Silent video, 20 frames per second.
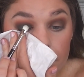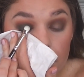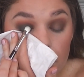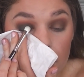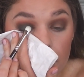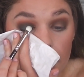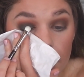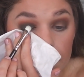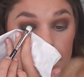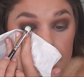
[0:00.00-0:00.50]

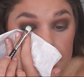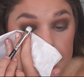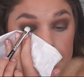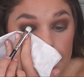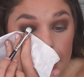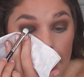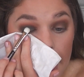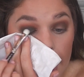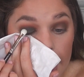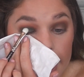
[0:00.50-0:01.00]
And I'm
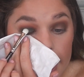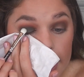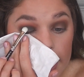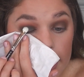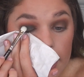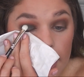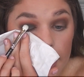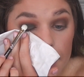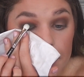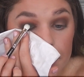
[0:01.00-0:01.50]
just
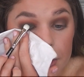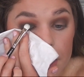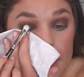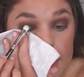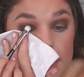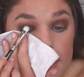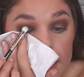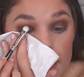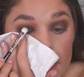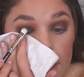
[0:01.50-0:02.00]
packing, I'm
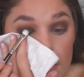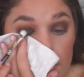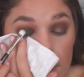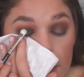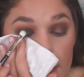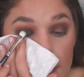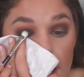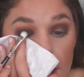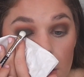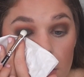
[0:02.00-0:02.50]
pressing it
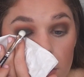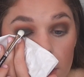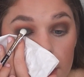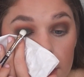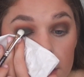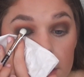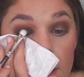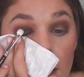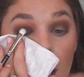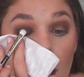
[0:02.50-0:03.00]
right now,
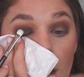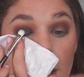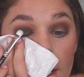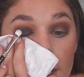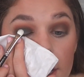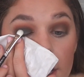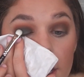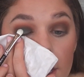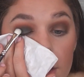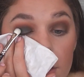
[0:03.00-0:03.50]
like
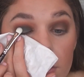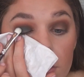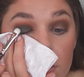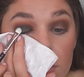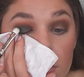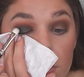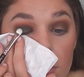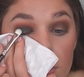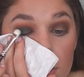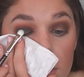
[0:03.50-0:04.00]
dotting it.
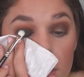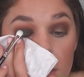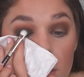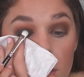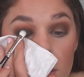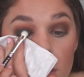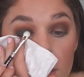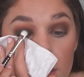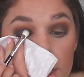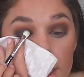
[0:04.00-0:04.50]

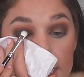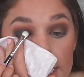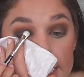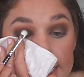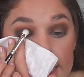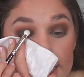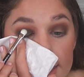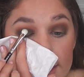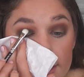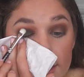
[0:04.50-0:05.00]
Ding,
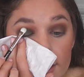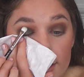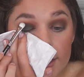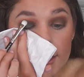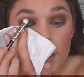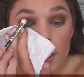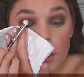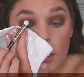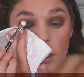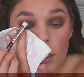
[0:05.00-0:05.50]
ding, ding,
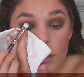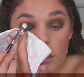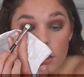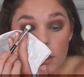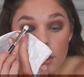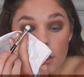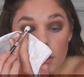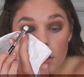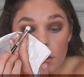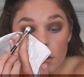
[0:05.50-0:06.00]
ding, ding,
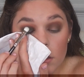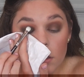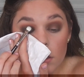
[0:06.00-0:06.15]
ding.